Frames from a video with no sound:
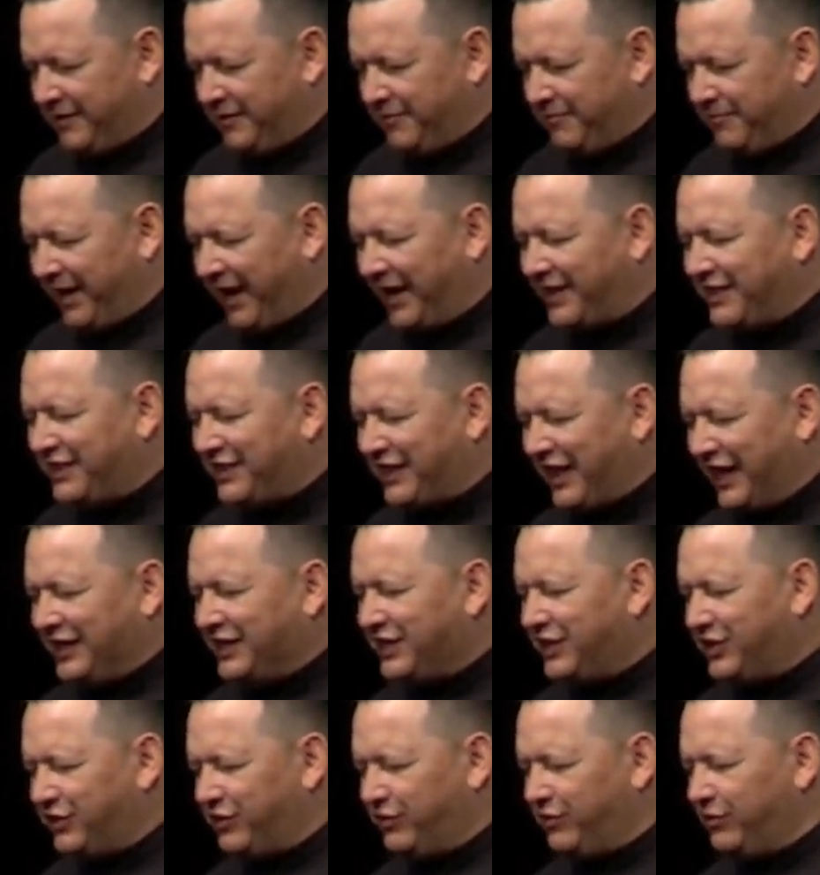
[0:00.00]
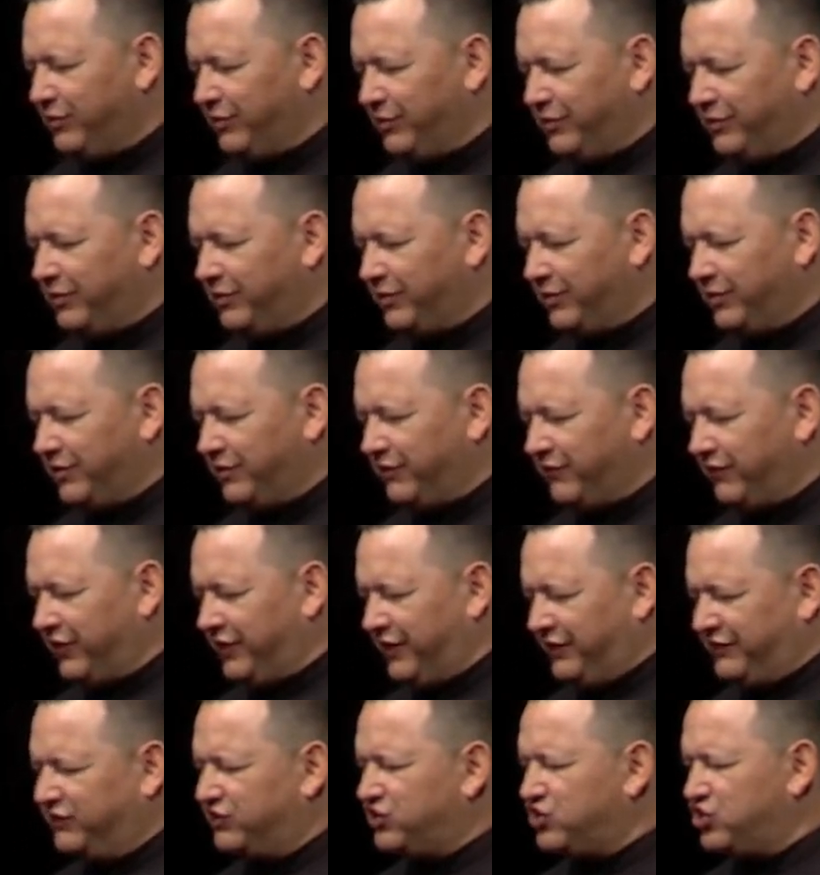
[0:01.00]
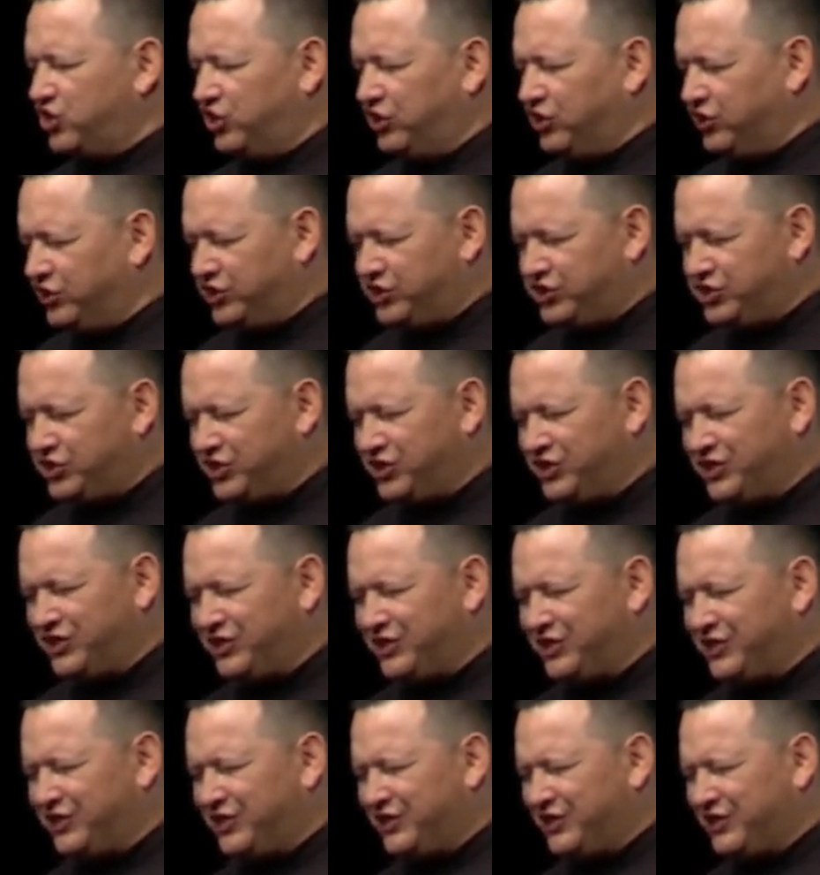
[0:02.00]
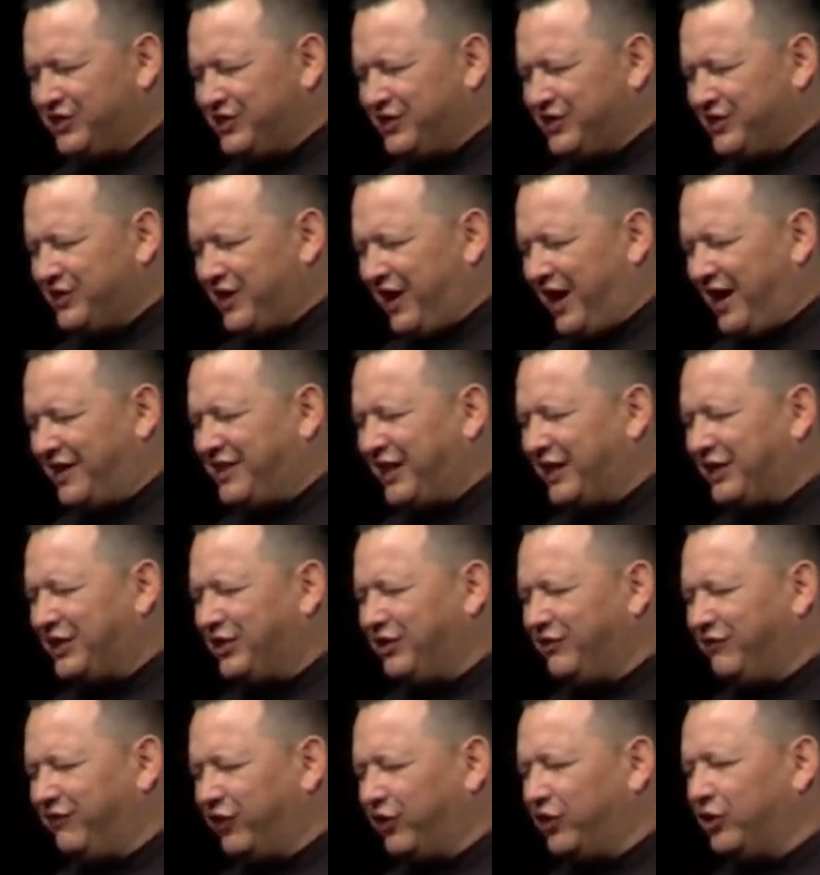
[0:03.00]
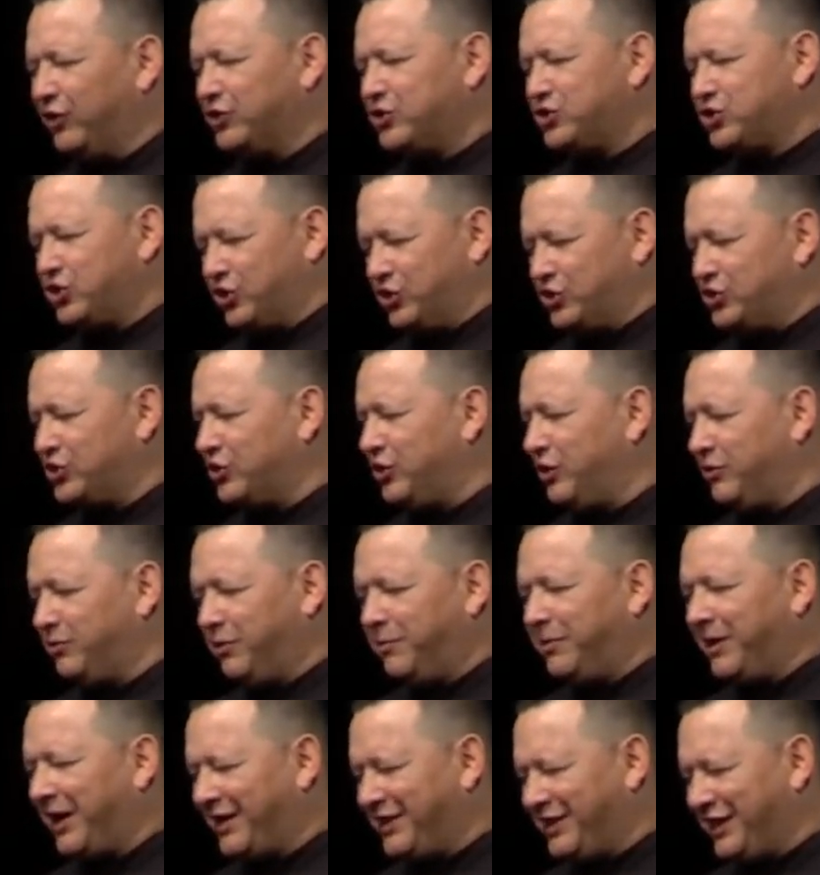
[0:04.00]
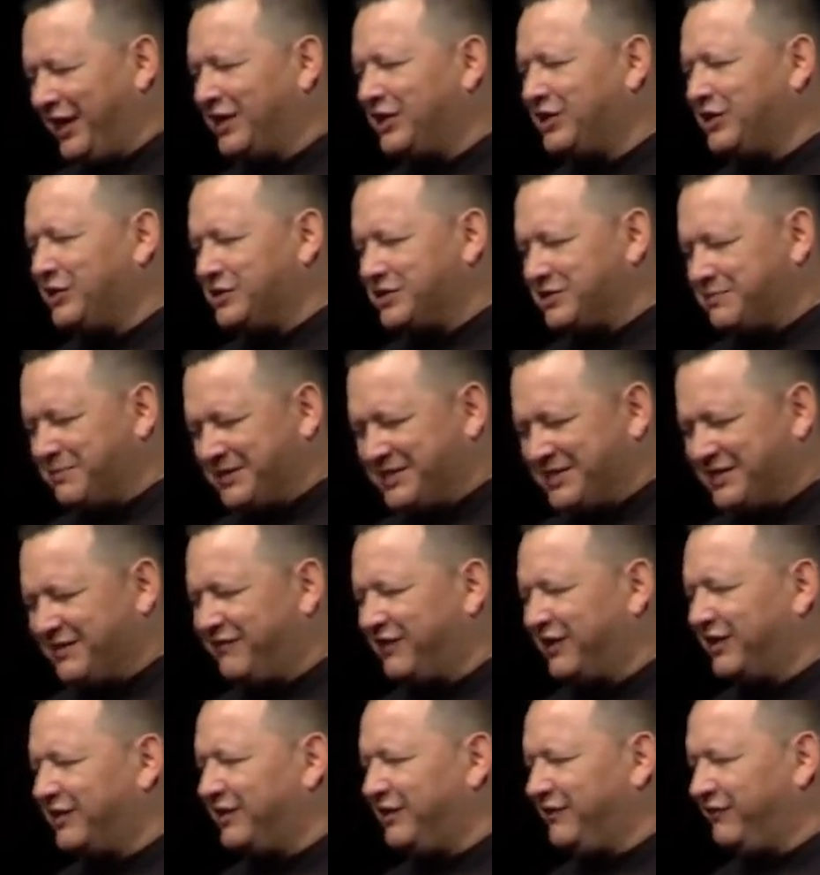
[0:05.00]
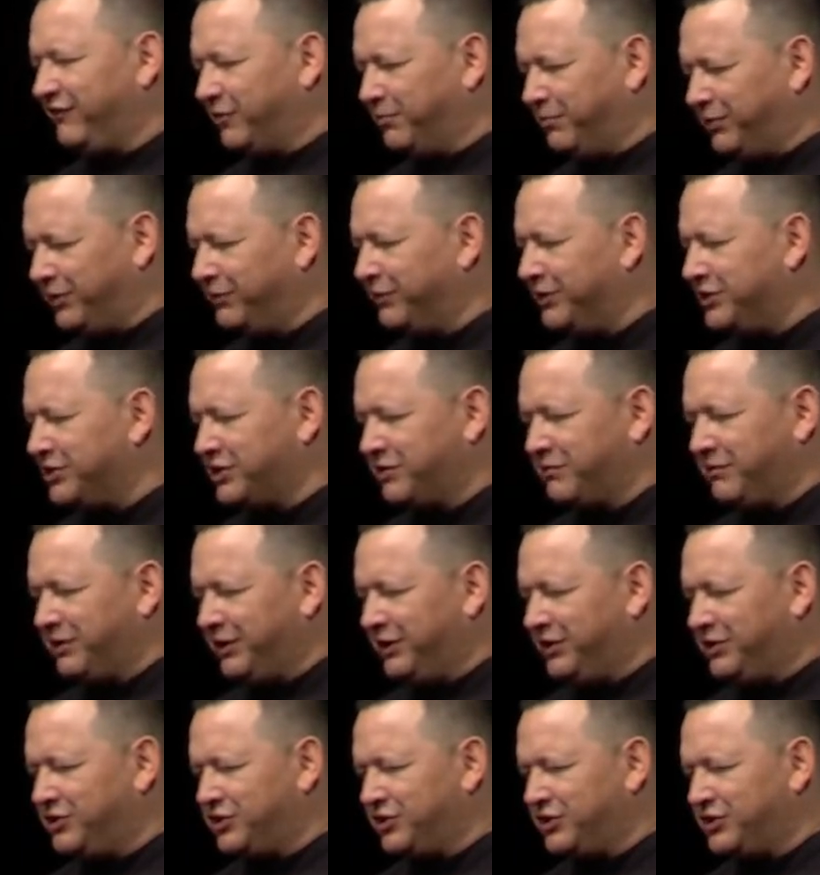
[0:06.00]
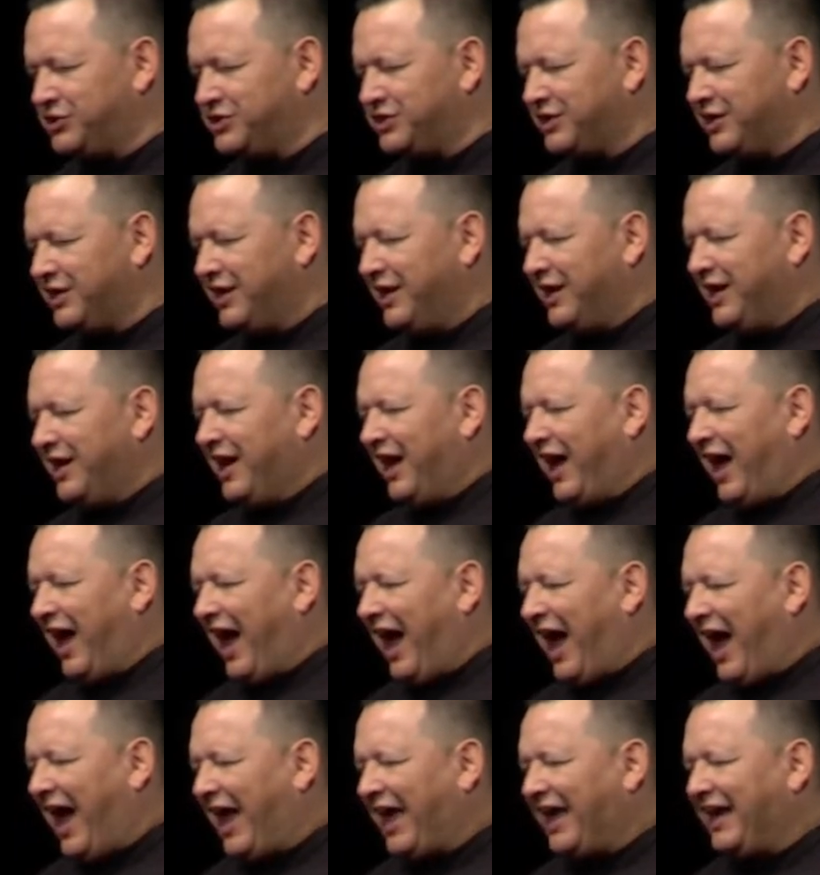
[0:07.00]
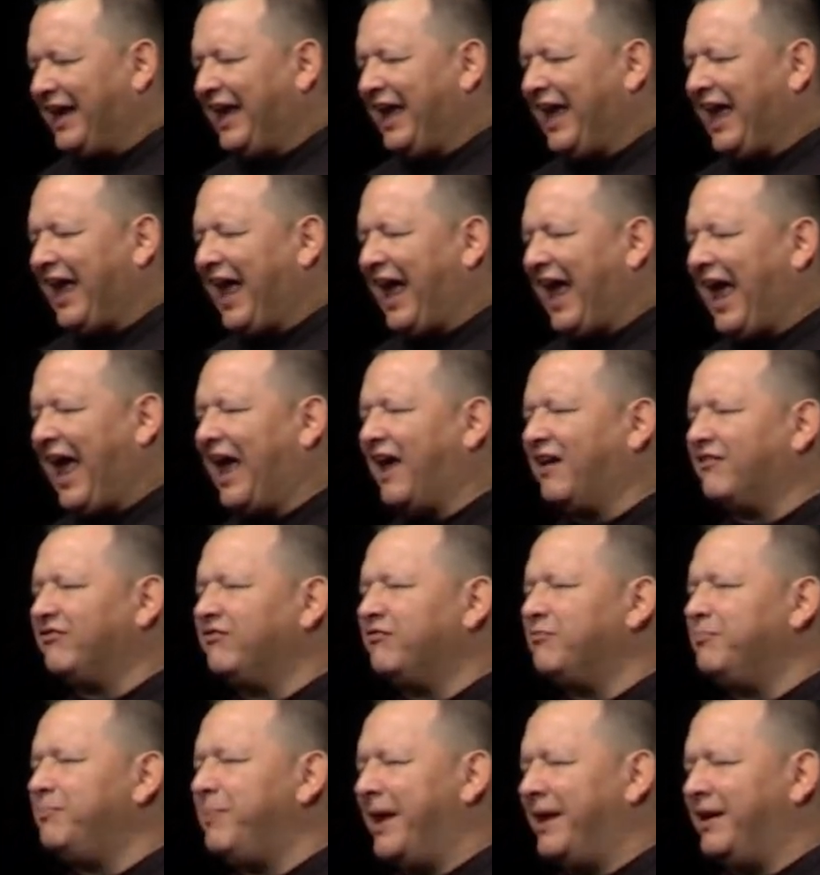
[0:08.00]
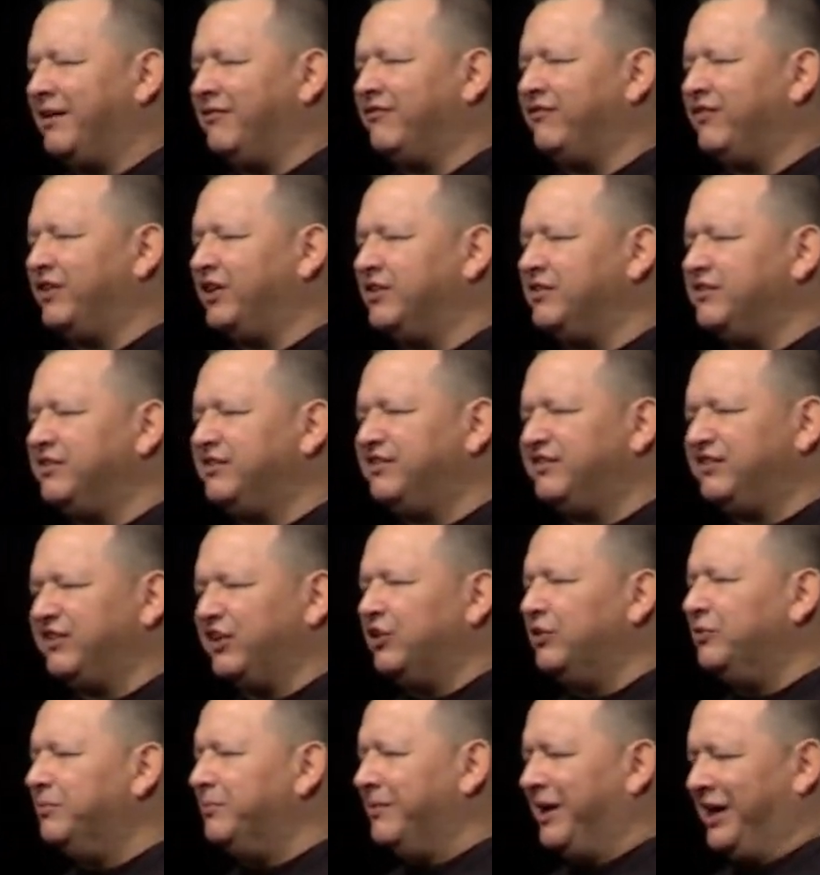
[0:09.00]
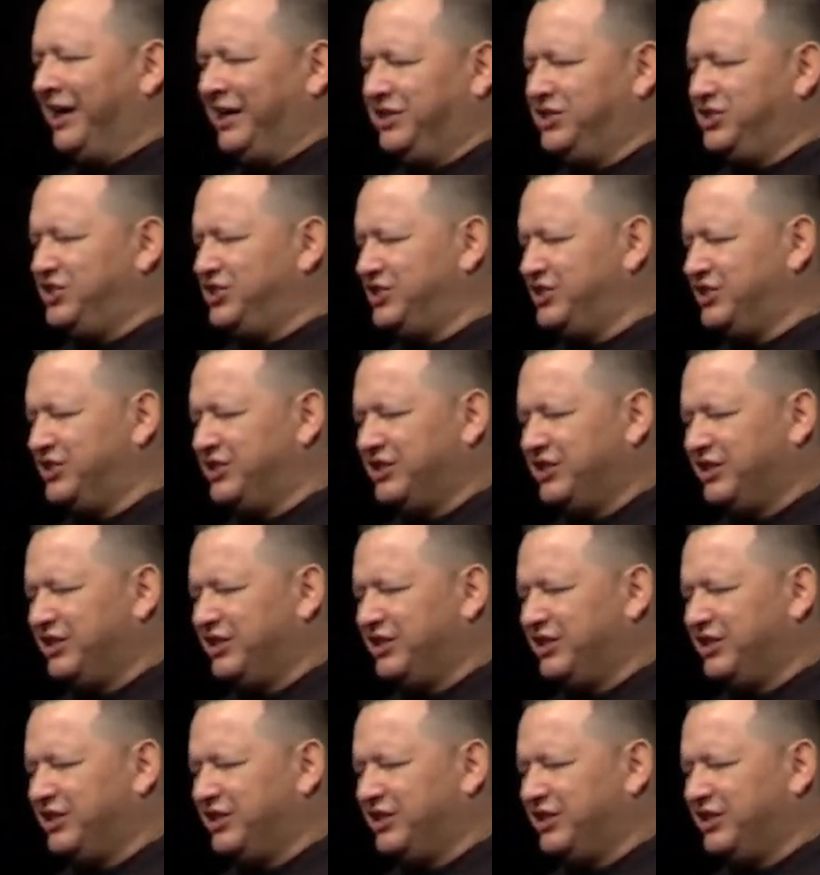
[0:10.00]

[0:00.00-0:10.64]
But I thank you for this church. I thank you for your church, Global, but I thank you specifically for Blue Ridge Community Church. I have benefited so much